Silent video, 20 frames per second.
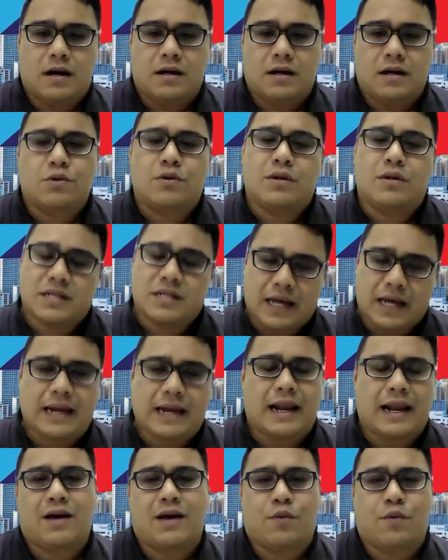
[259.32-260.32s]
you decide
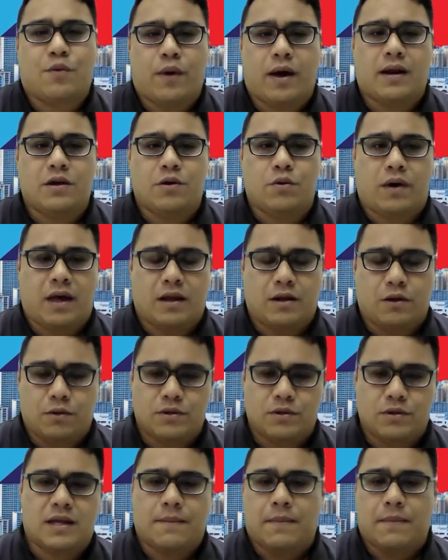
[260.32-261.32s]
whether you can
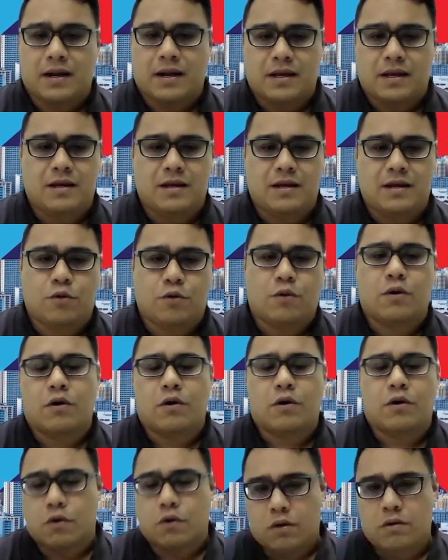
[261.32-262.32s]
use that money to
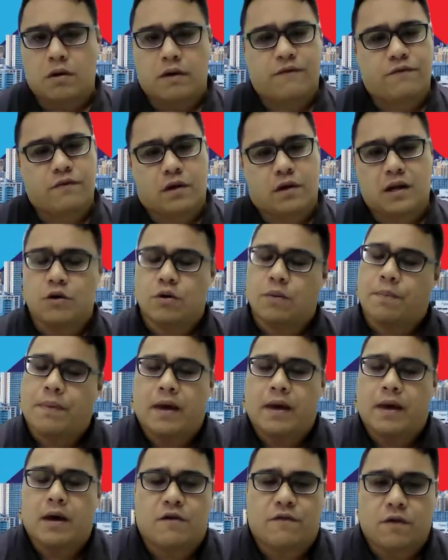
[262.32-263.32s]
grow. If not, then you
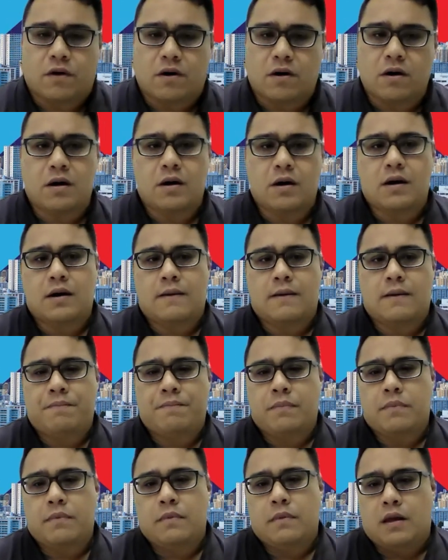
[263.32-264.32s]
pay off law.
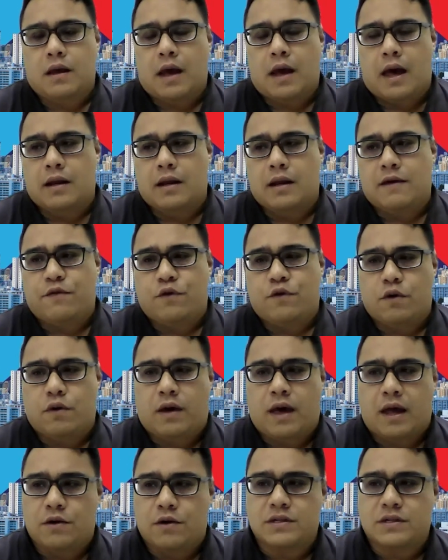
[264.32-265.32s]
And if you
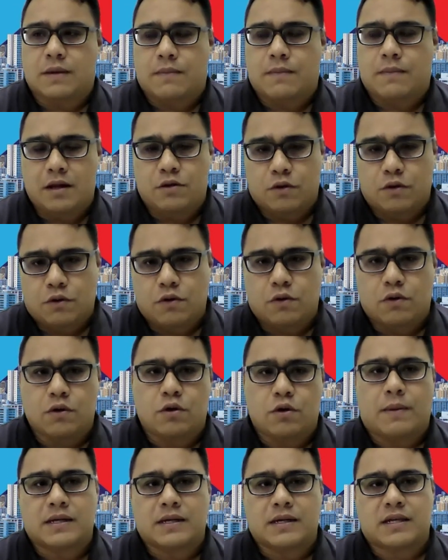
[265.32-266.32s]
can use the money to grow,
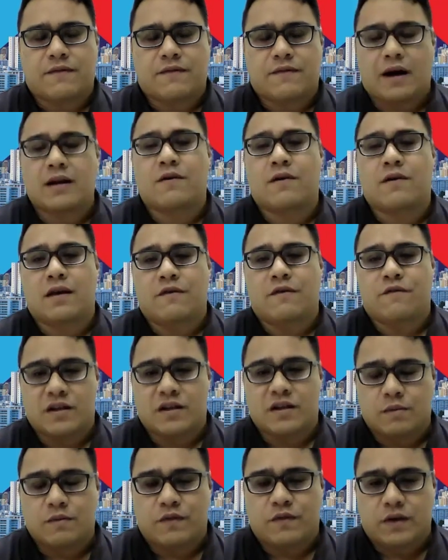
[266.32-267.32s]
you must have other
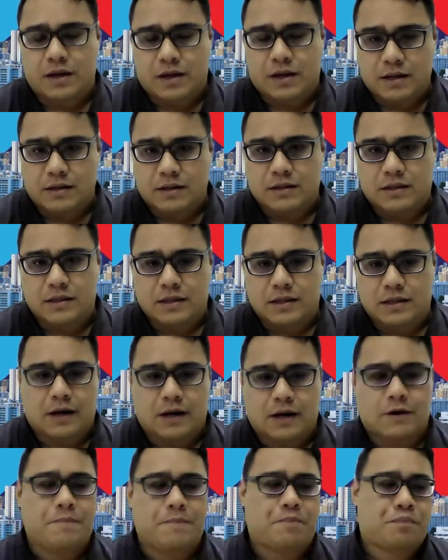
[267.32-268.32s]
investment vehicles.
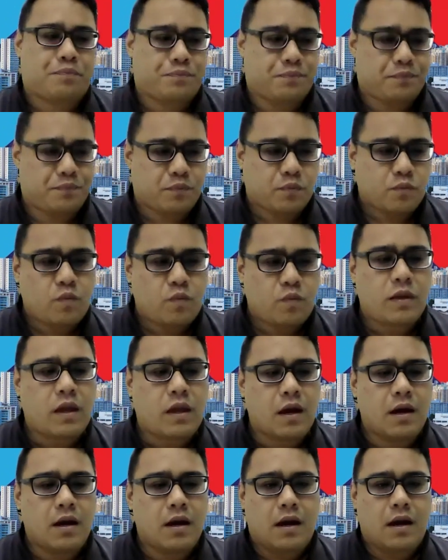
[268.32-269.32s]
Now,
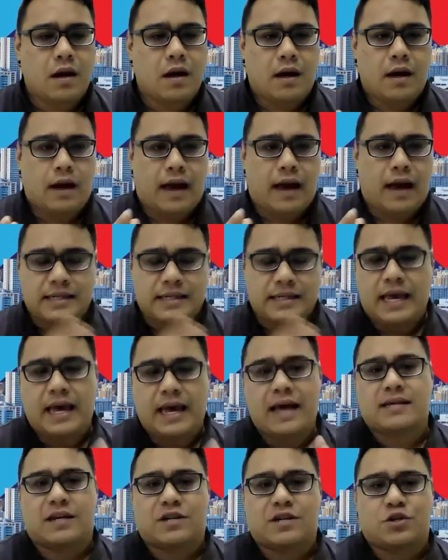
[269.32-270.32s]
as
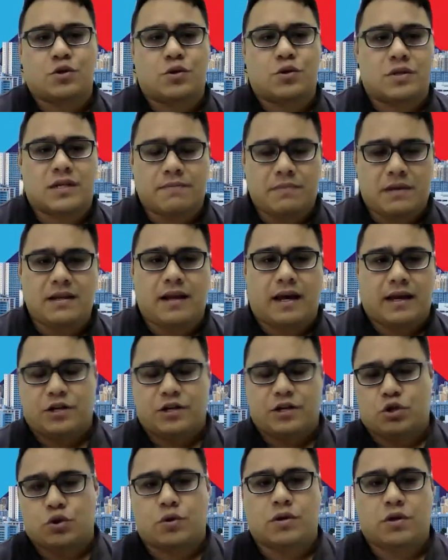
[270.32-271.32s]
KS has shown, something that he's
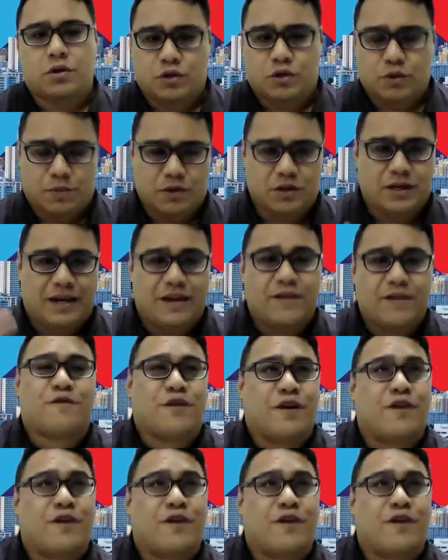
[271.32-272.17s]
shown, you're supposed to infer